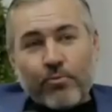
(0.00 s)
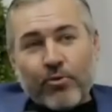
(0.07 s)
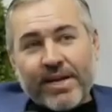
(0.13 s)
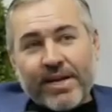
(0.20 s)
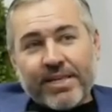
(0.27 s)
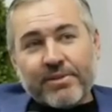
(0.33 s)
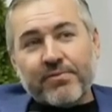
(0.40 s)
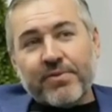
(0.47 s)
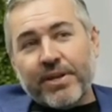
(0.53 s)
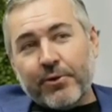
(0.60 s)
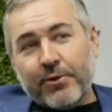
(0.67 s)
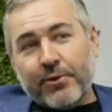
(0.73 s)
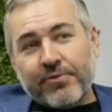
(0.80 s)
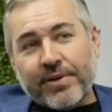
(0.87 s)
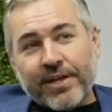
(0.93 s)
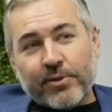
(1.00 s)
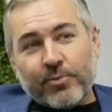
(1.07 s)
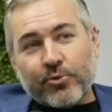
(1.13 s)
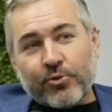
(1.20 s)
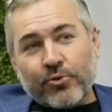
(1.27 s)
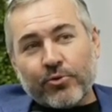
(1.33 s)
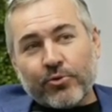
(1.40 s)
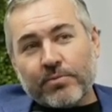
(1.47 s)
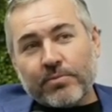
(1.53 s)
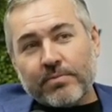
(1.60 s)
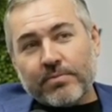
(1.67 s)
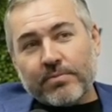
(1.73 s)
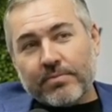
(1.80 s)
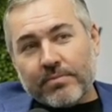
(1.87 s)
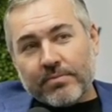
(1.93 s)
we'll make the video available
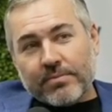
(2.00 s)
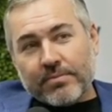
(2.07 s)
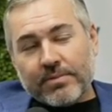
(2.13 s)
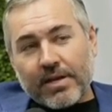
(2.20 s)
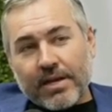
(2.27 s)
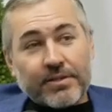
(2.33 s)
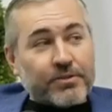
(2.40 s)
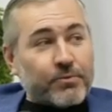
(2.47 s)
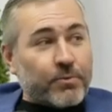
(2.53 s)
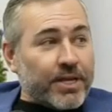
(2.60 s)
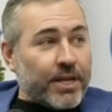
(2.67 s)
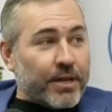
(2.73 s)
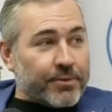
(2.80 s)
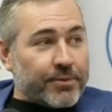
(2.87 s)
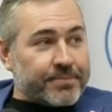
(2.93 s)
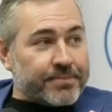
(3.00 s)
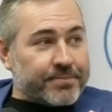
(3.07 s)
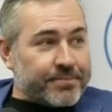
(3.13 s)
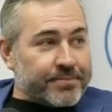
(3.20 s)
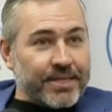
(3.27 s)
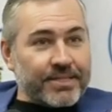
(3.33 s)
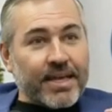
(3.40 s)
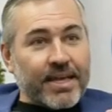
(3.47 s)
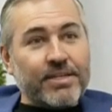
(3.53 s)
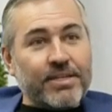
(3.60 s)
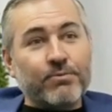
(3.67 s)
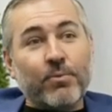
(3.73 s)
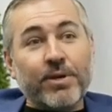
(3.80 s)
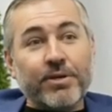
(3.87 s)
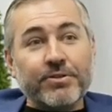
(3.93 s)
on the 28th because
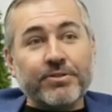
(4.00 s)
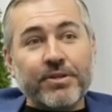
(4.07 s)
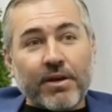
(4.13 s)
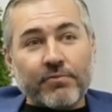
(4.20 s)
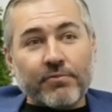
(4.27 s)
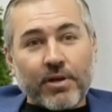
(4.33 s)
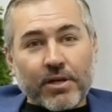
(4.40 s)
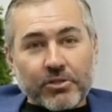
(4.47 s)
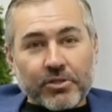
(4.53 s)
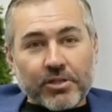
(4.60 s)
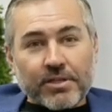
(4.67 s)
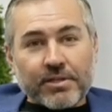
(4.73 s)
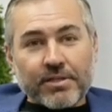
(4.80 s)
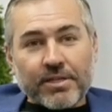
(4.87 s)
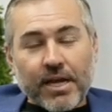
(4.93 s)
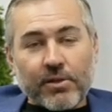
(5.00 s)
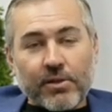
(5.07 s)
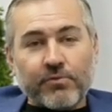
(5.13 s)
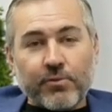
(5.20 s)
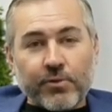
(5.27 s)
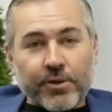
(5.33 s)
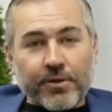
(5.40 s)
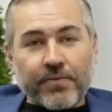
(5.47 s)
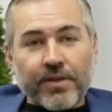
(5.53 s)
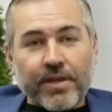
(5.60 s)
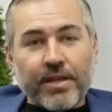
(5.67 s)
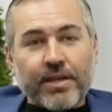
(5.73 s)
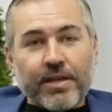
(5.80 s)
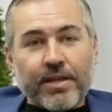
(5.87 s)
that is when we are soft launching California.